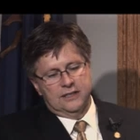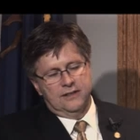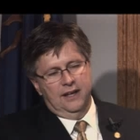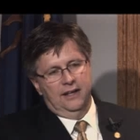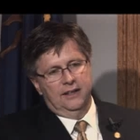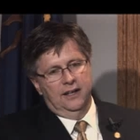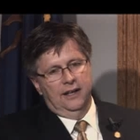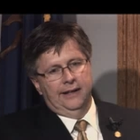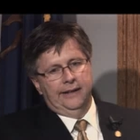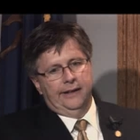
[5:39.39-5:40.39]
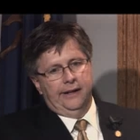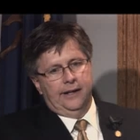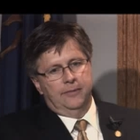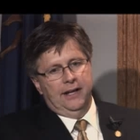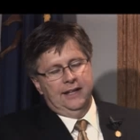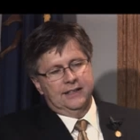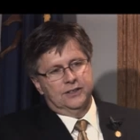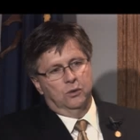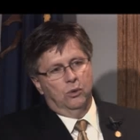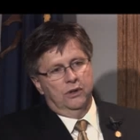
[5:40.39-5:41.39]
thing, and that's
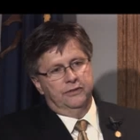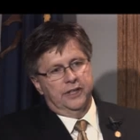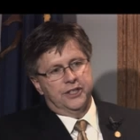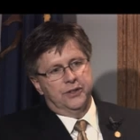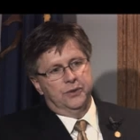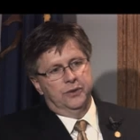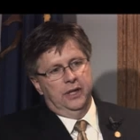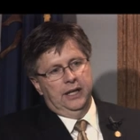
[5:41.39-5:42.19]
the wolf issue.